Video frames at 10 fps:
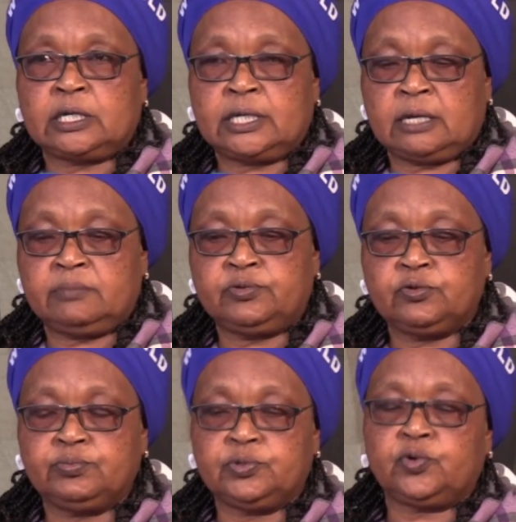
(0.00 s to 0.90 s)

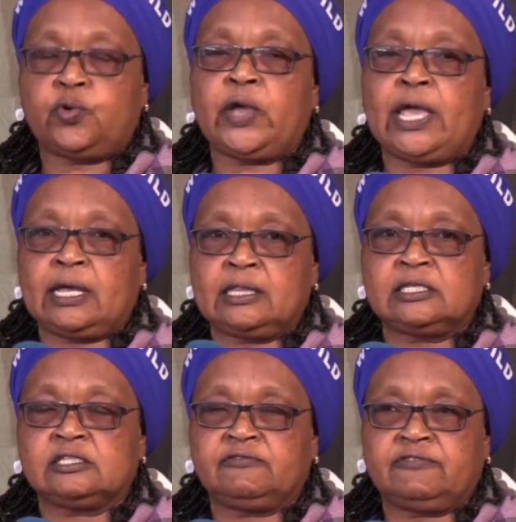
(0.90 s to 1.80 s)
Bulbul where
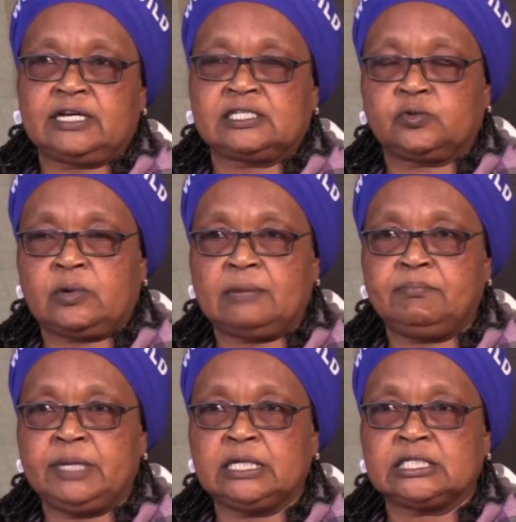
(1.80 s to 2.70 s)
these flats were built,